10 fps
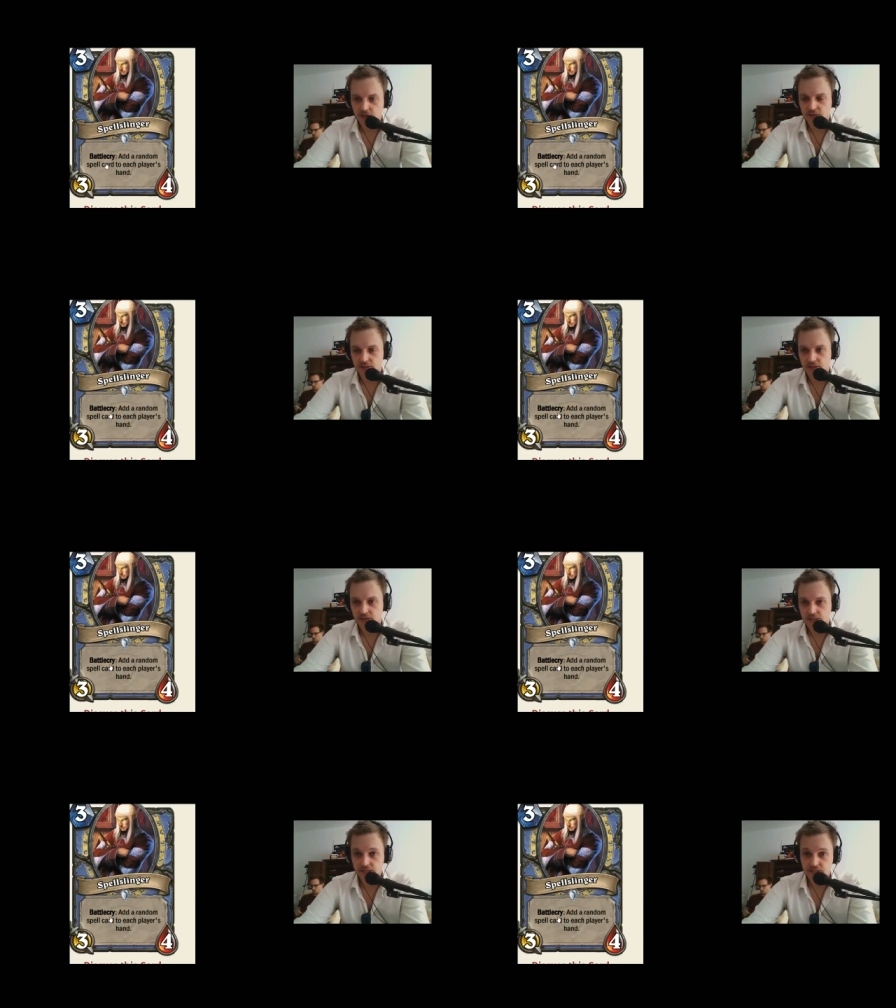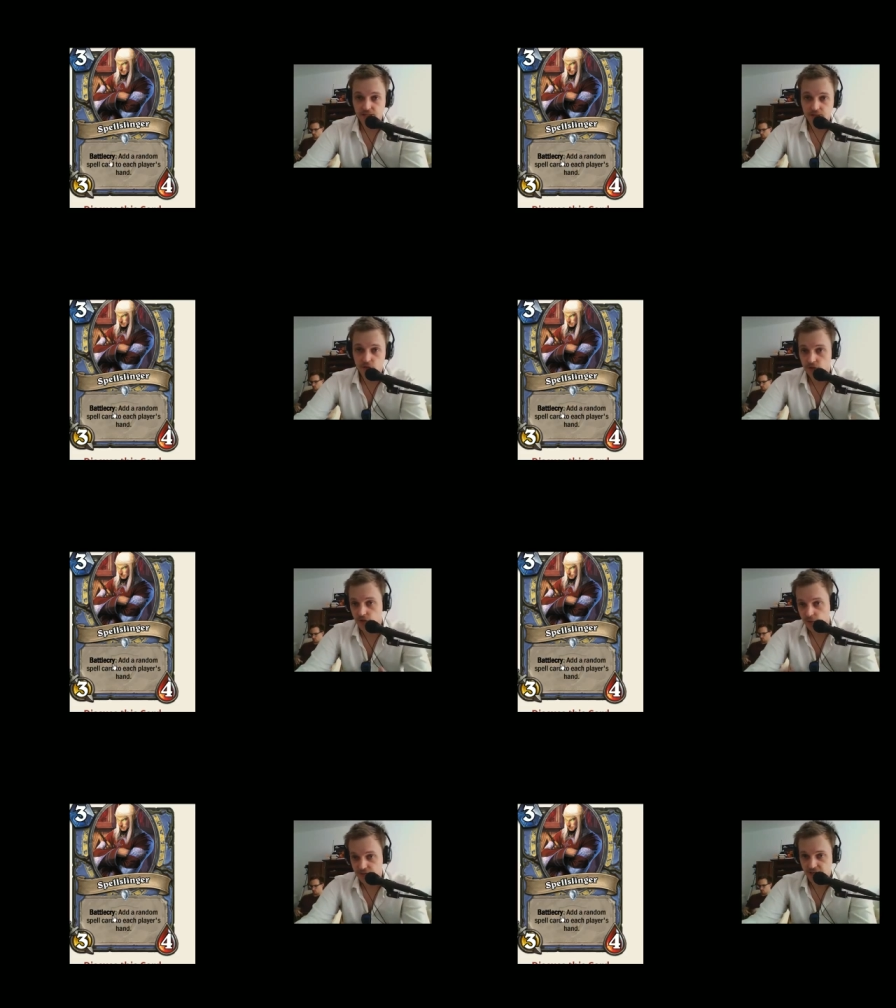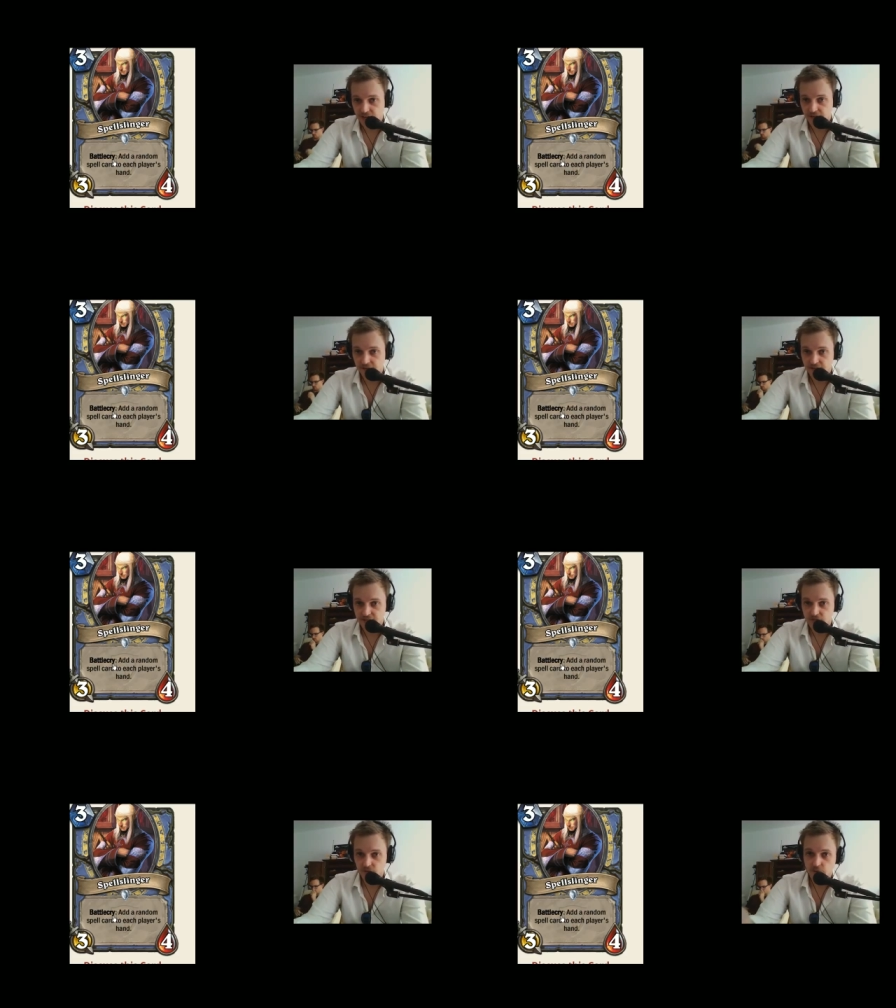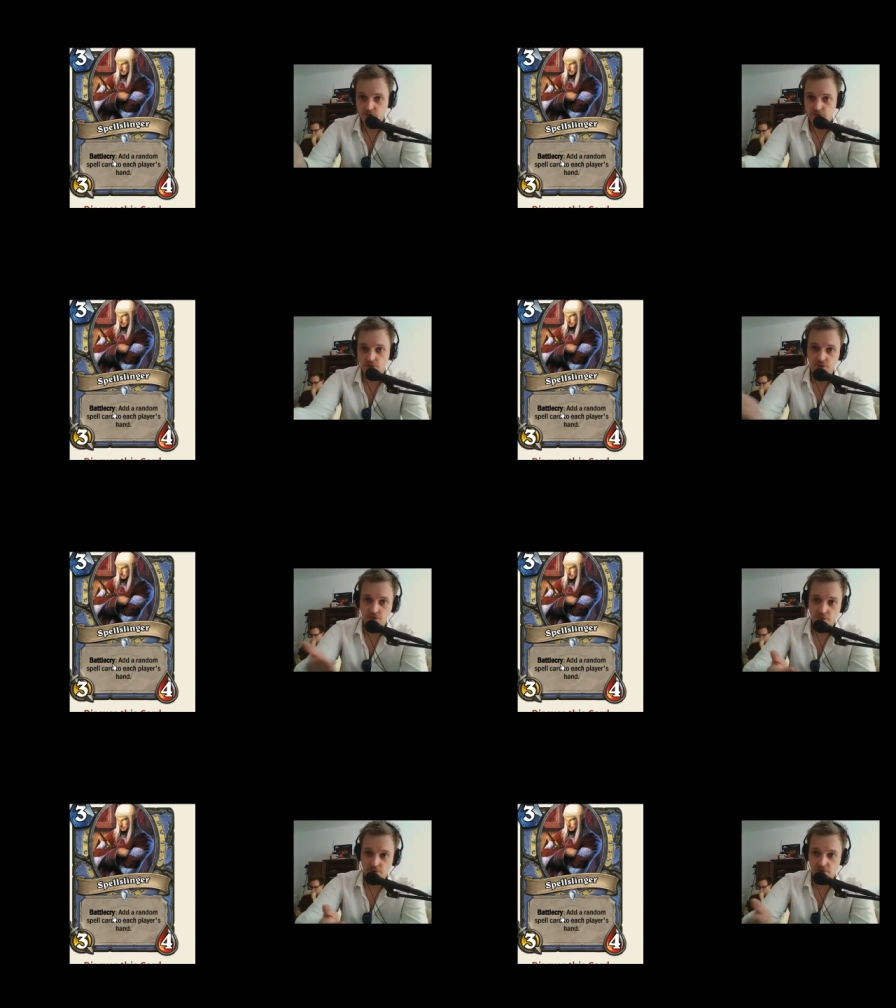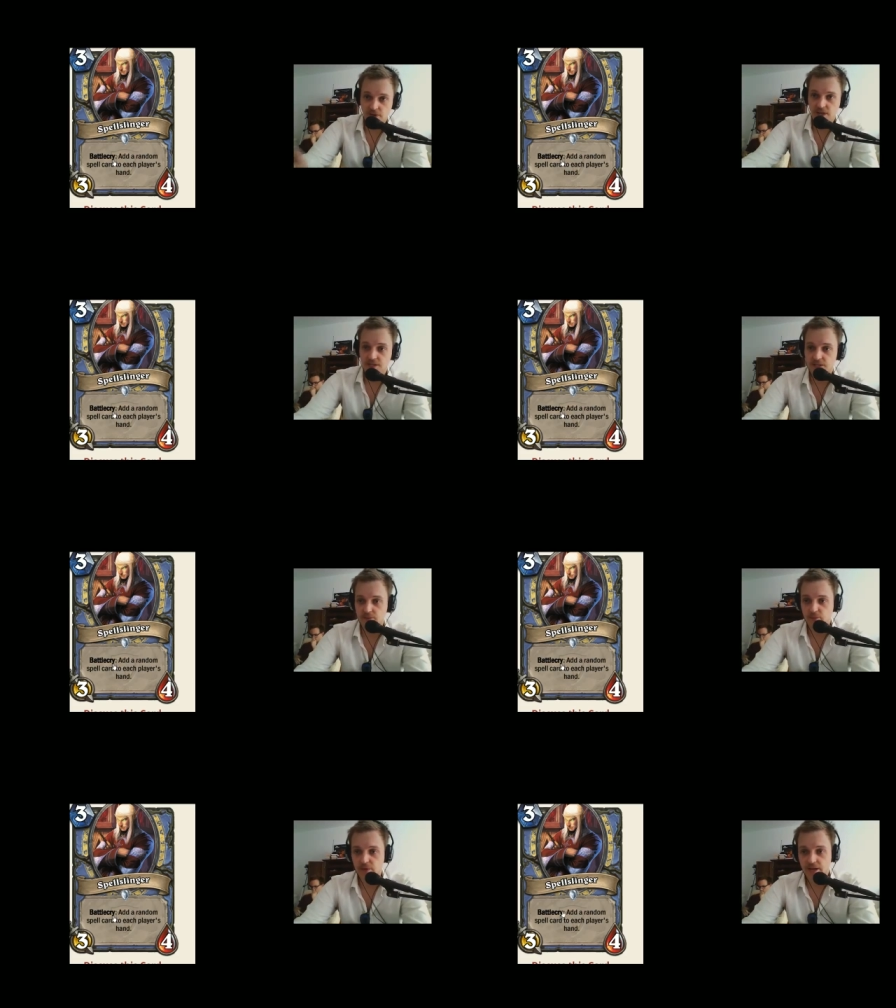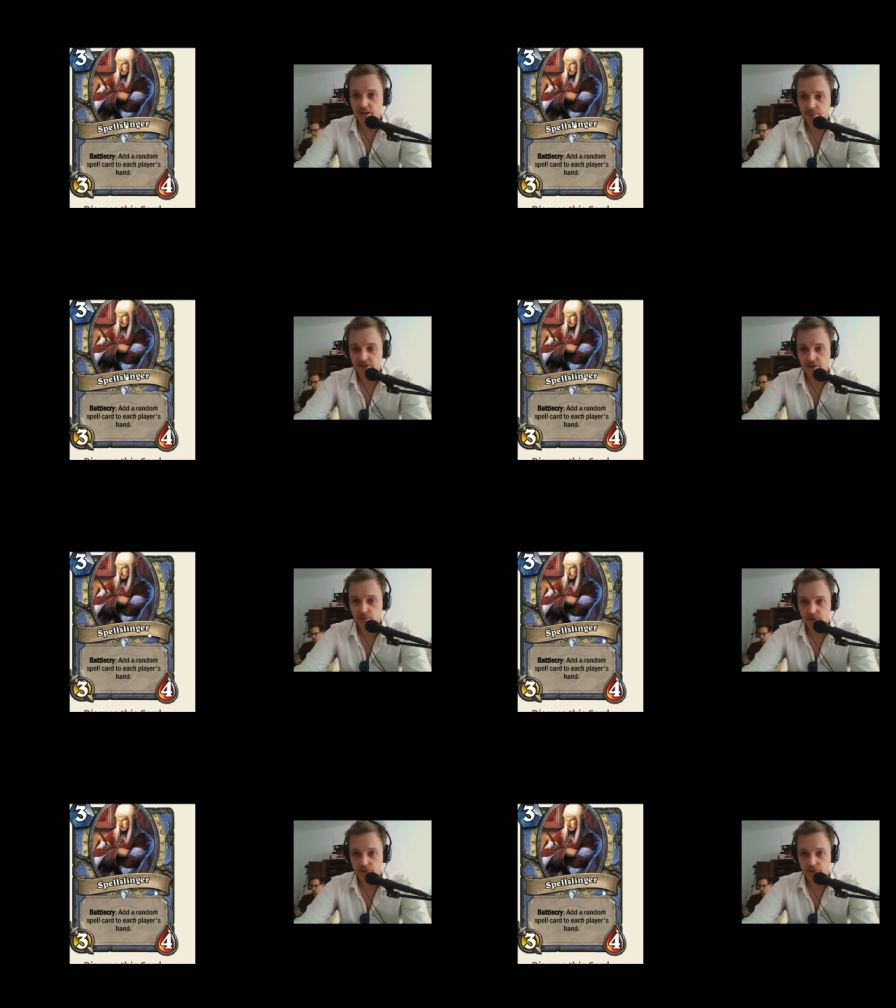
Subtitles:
And then it's a double-sided effect, so both you and your opponent gets the benefit.